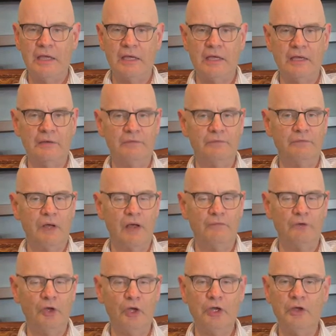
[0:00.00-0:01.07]
A
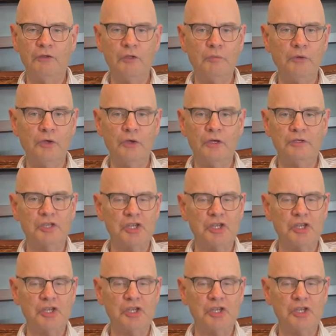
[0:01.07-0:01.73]
look of the book,